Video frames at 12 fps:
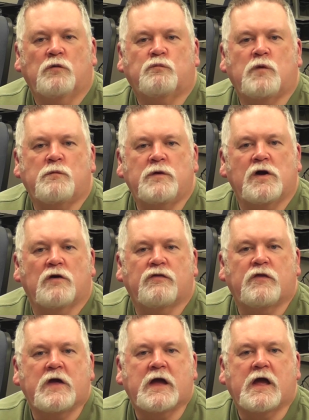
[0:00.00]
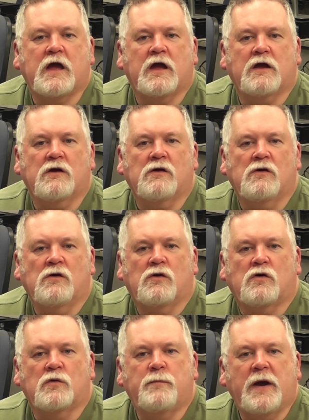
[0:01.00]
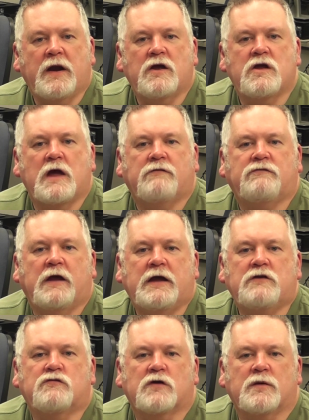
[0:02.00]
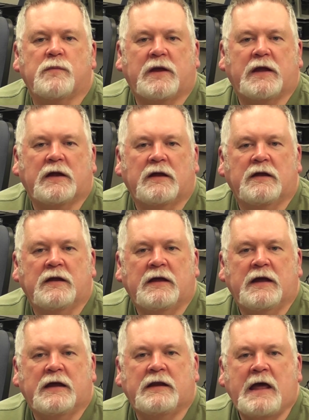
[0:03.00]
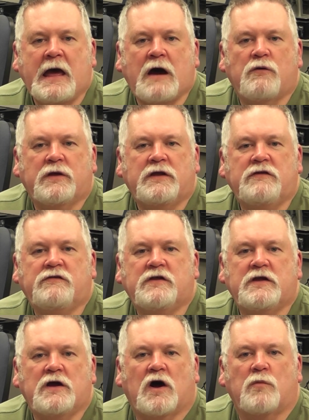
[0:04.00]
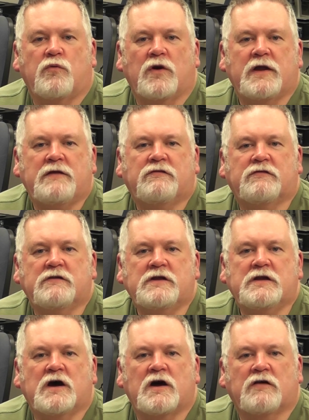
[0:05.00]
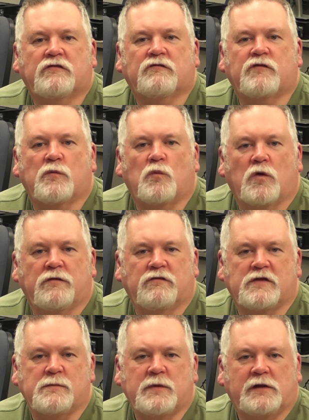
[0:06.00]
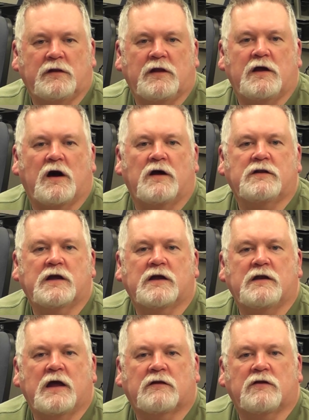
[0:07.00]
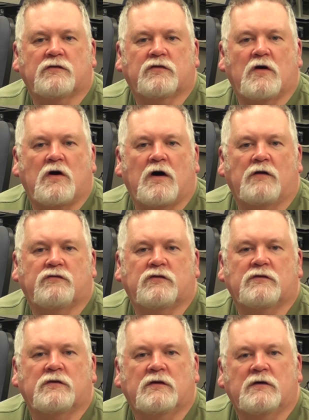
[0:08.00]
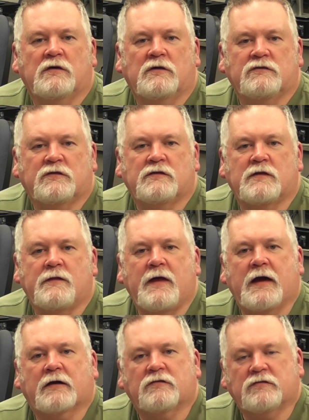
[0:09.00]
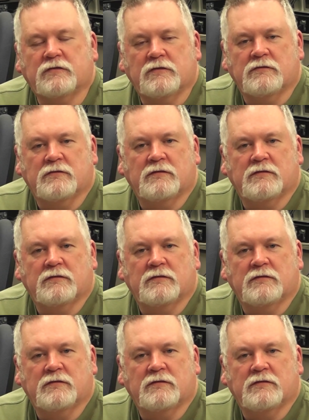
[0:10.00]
when we are thinking, or better yet, daydreaming, and how easy our brains lead us from one seemingly unconnected thought to the next.